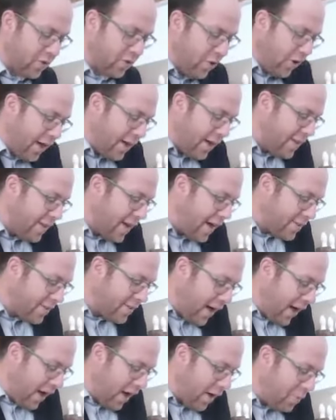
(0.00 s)
says, lo
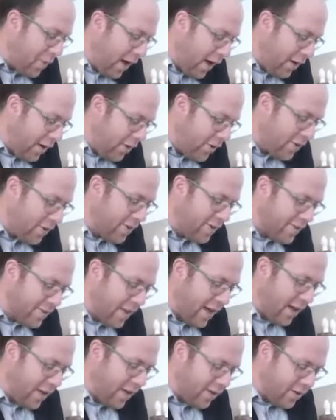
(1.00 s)
yedatam, I don't
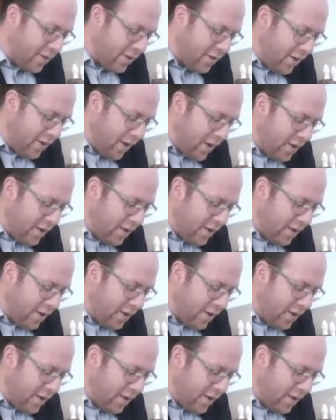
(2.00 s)
understand.